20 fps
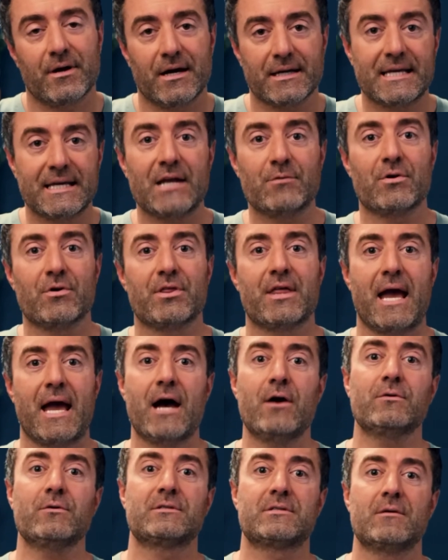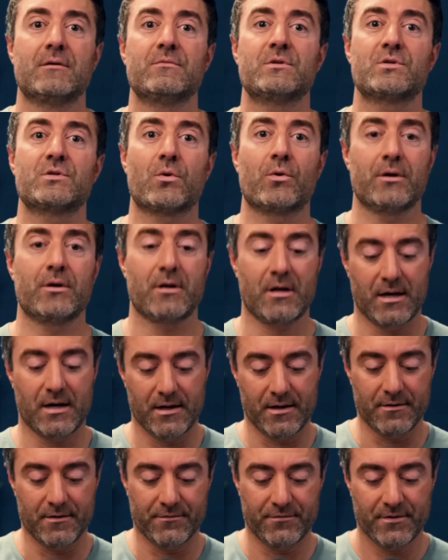again, without some sort
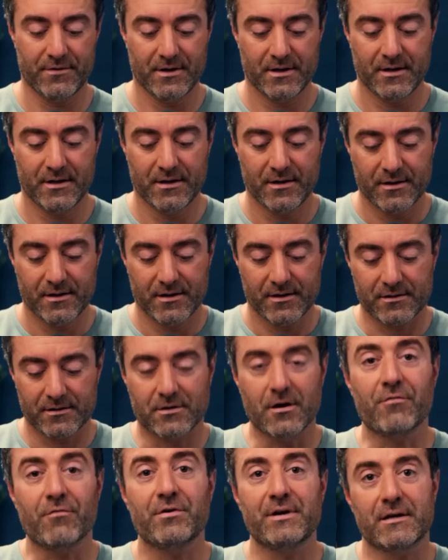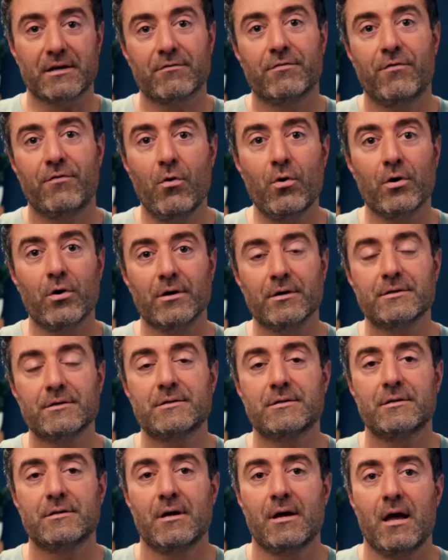of governing
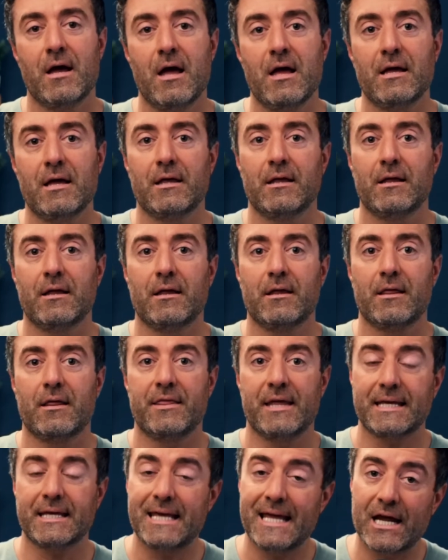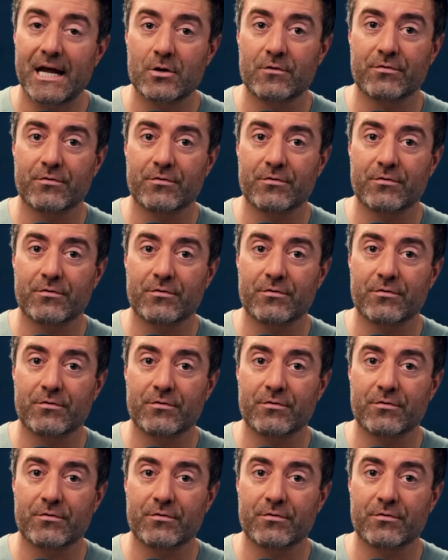force, they can